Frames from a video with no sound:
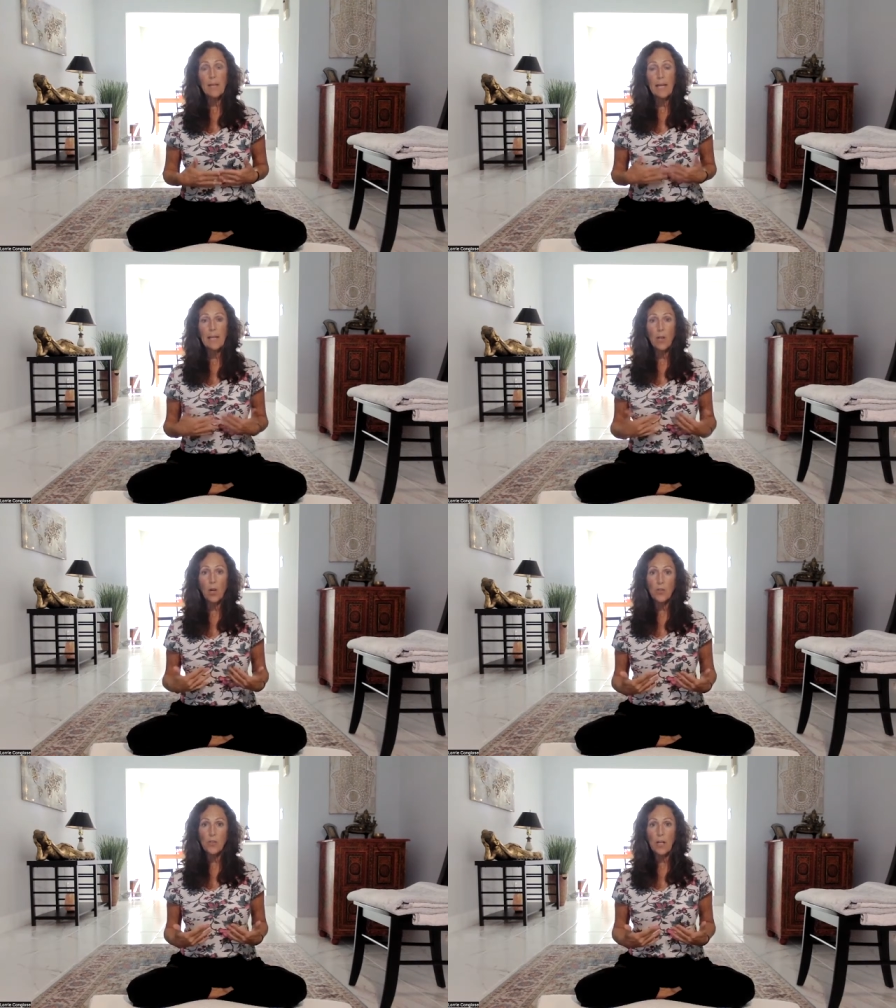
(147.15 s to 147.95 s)
and
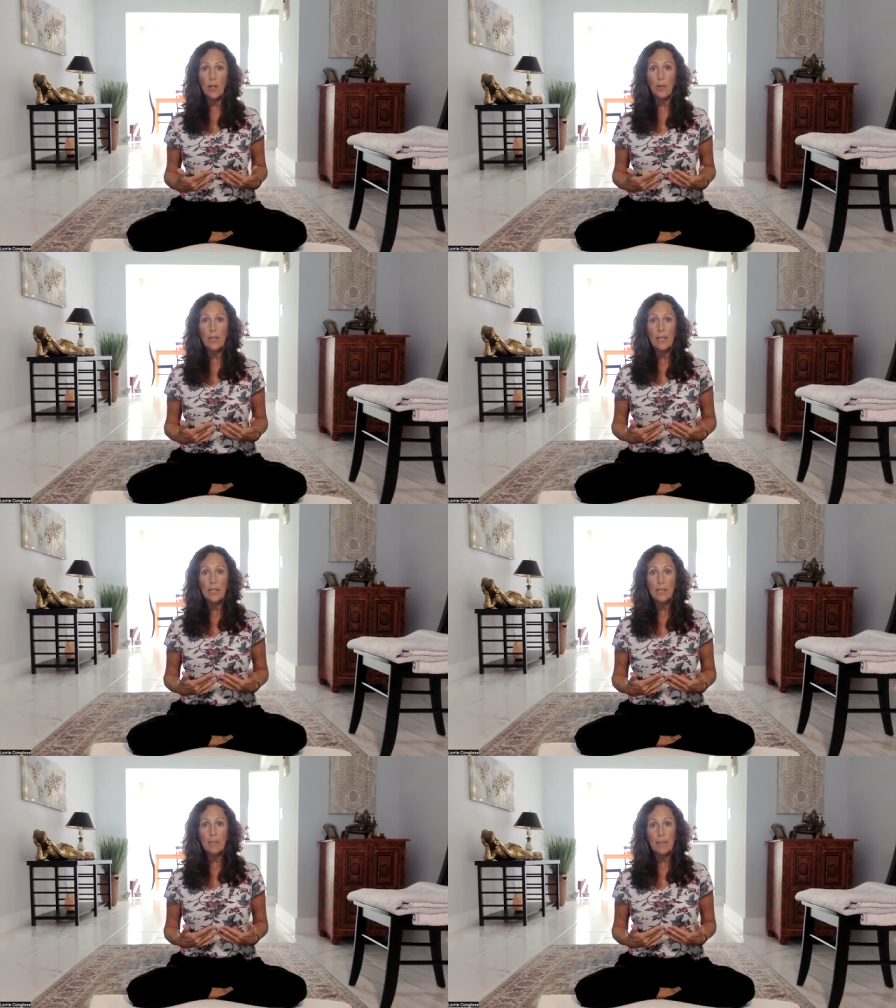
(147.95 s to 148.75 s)
also
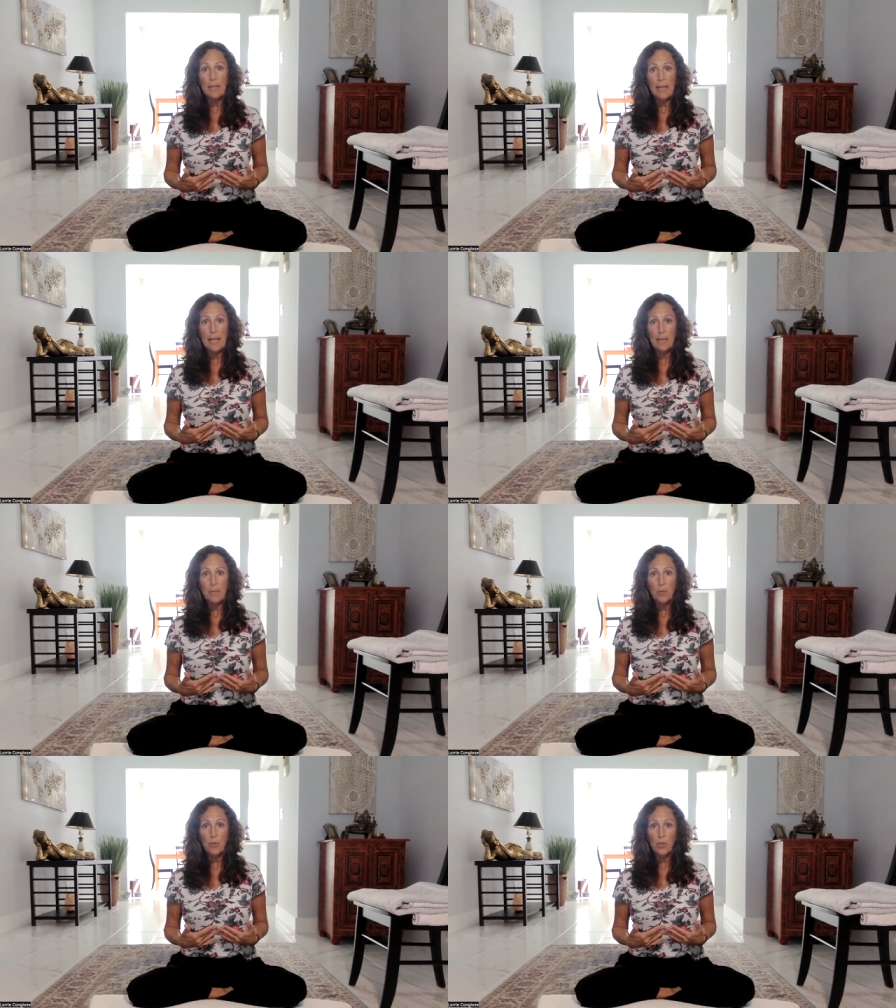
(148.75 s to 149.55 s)
to be
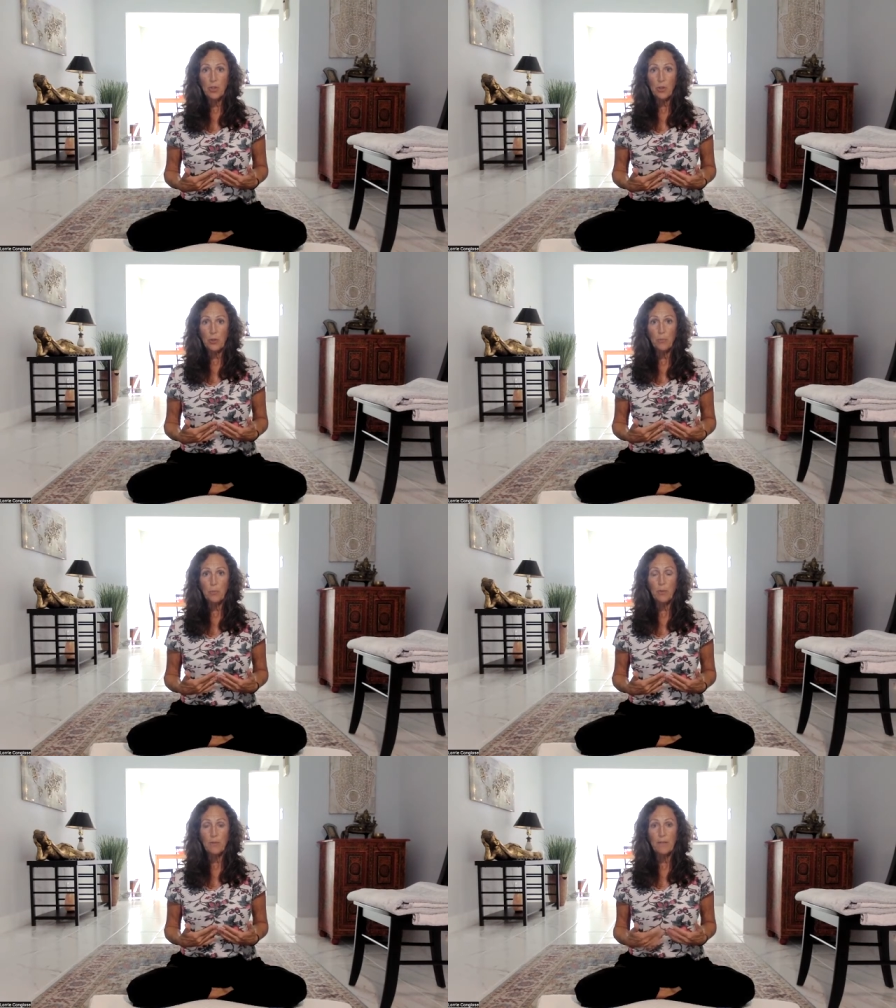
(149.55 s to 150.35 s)
able to
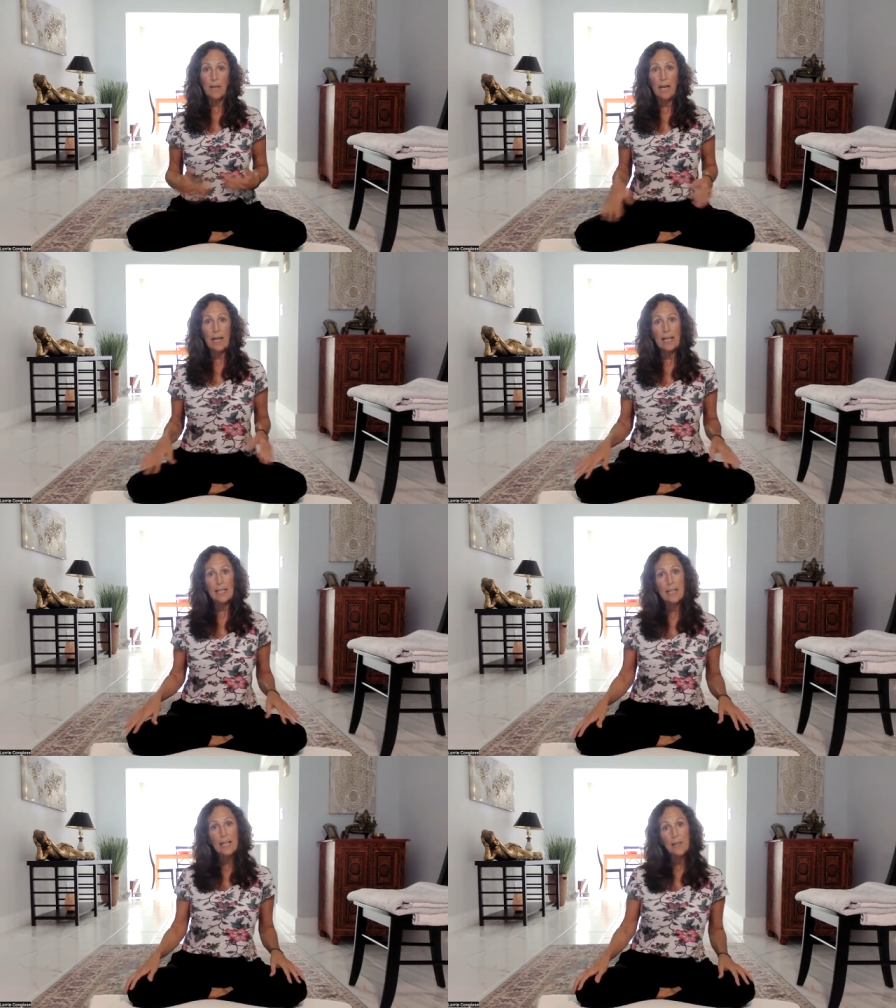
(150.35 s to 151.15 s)

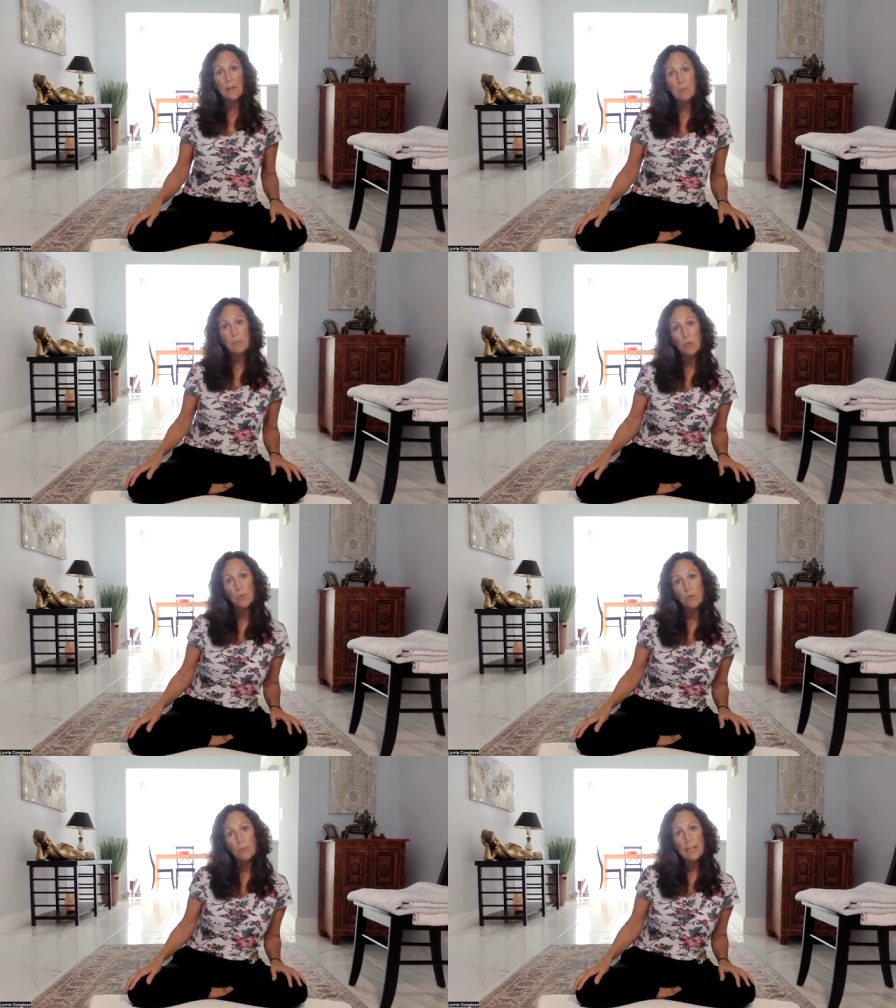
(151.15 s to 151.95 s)
provide the
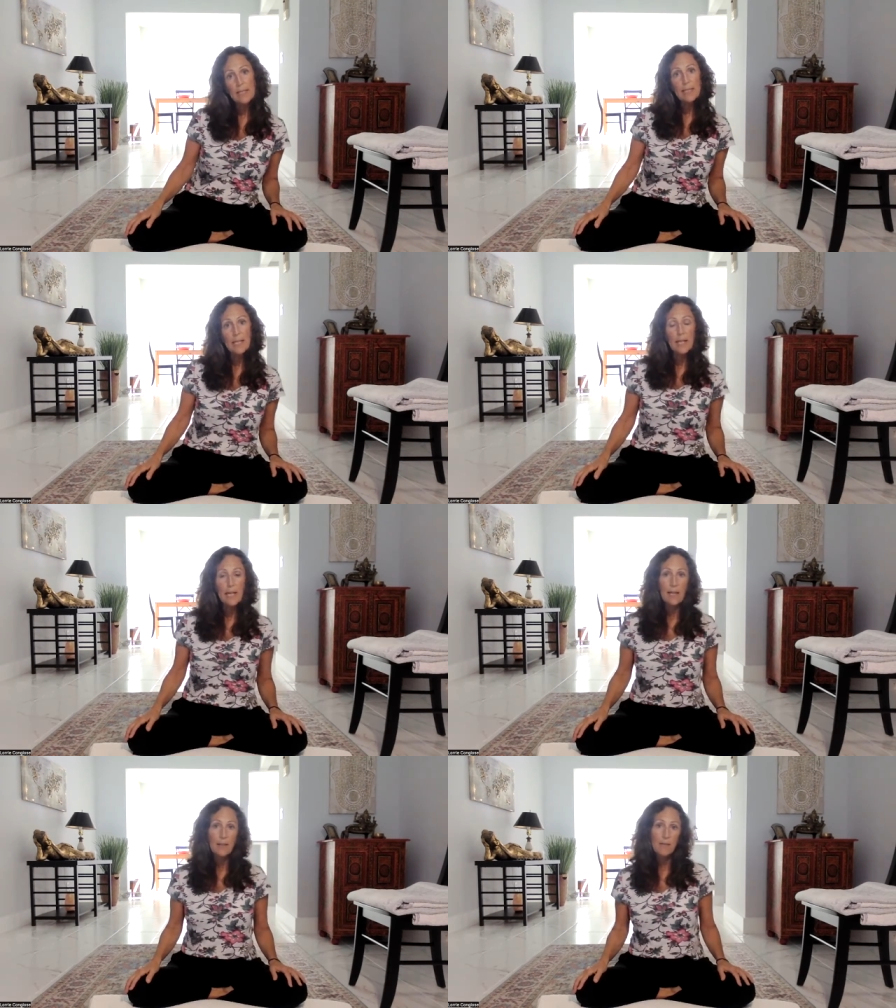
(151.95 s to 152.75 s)
movement
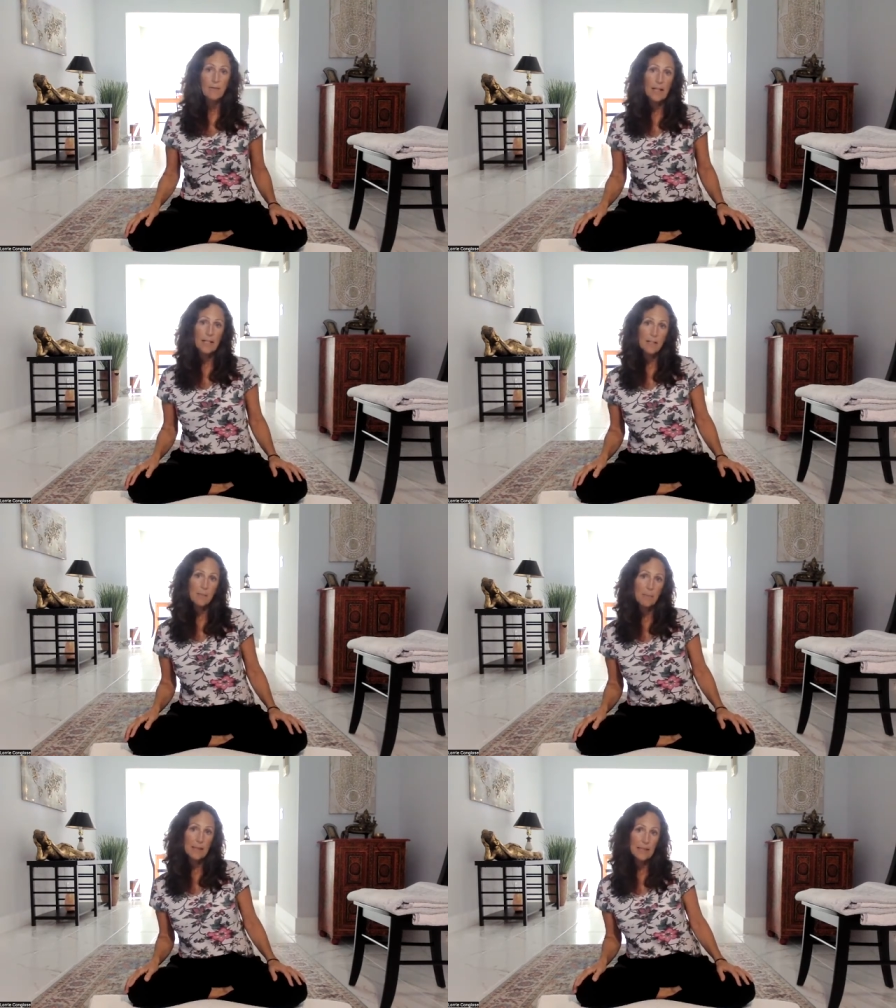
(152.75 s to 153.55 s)
and the
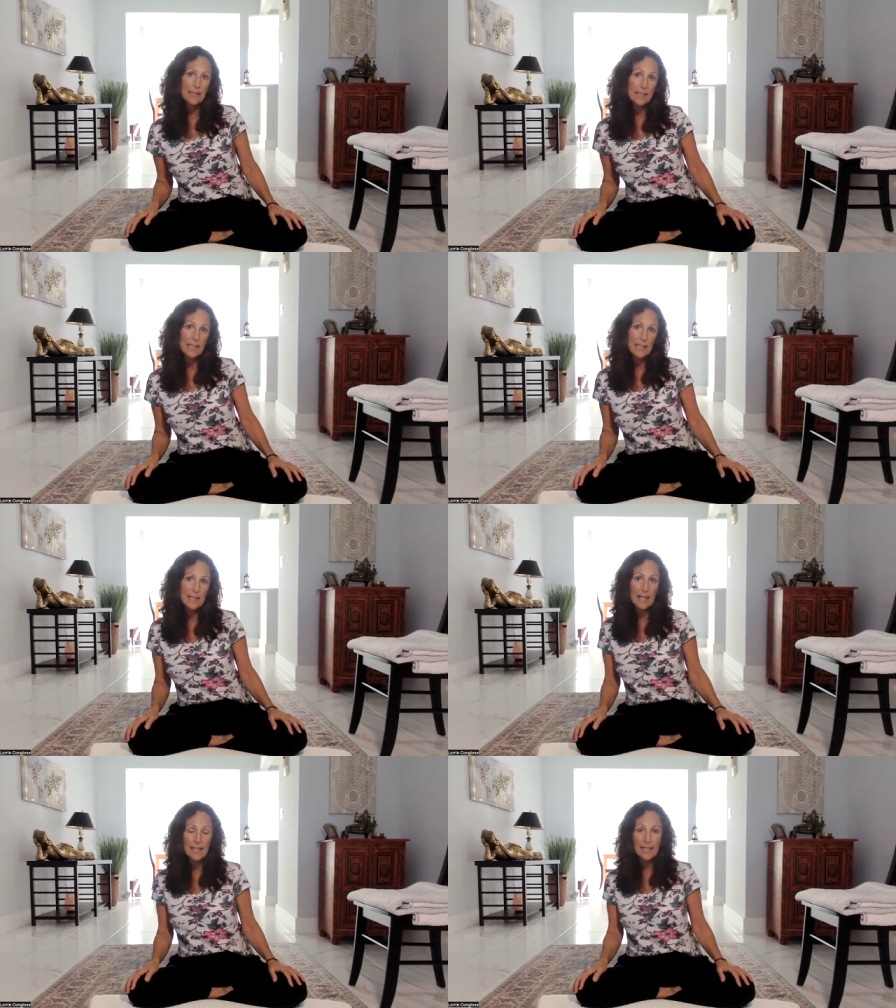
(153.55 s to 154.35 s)
flexibility
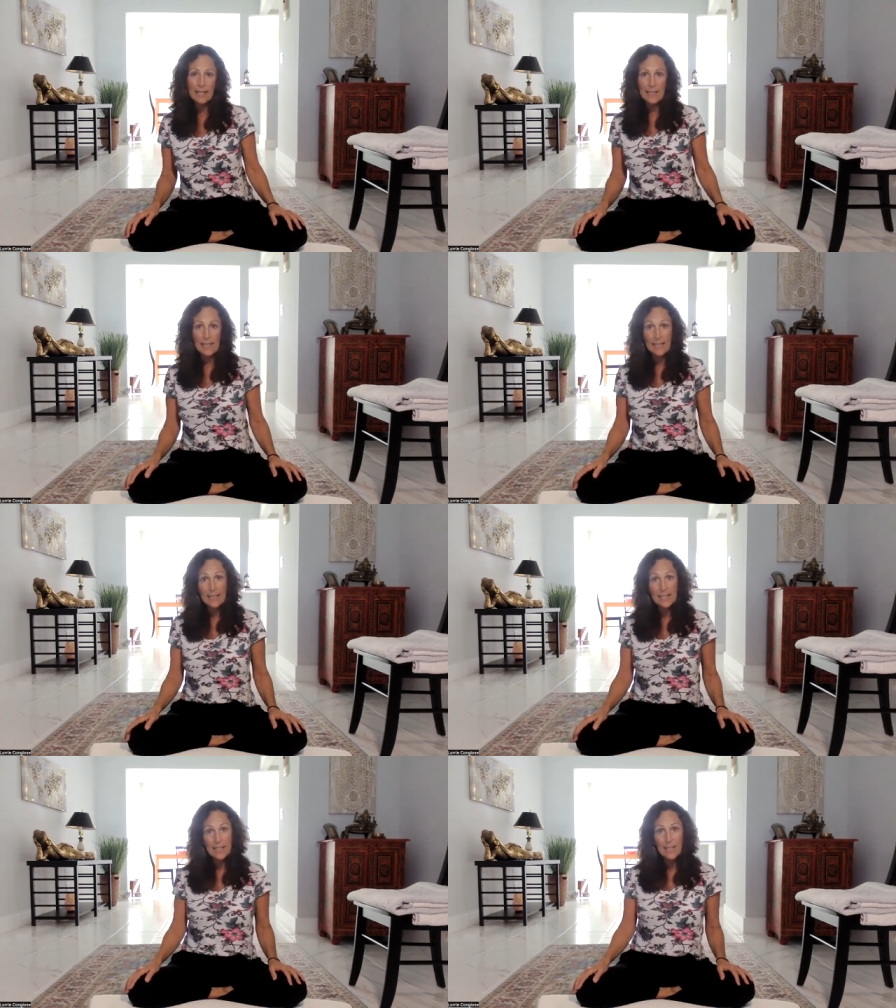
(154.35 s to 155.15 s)
that it
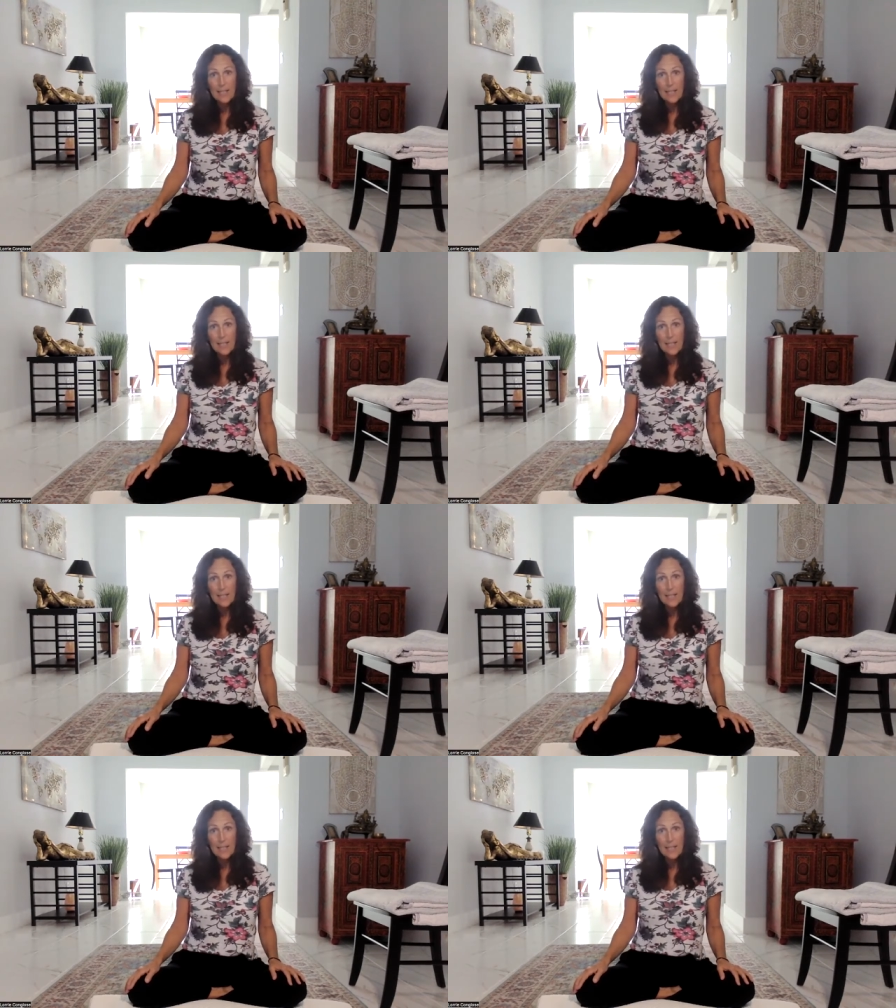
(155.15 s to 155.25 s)
needs